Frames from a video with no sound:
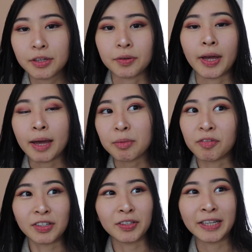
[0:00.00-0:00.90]
So I am
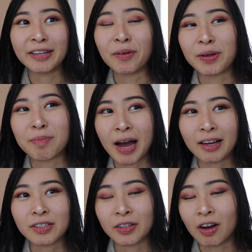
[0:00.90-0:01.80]
officially going
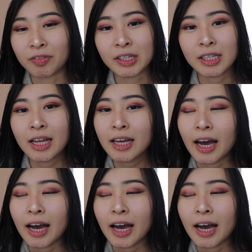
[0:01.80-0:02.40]
back to the office.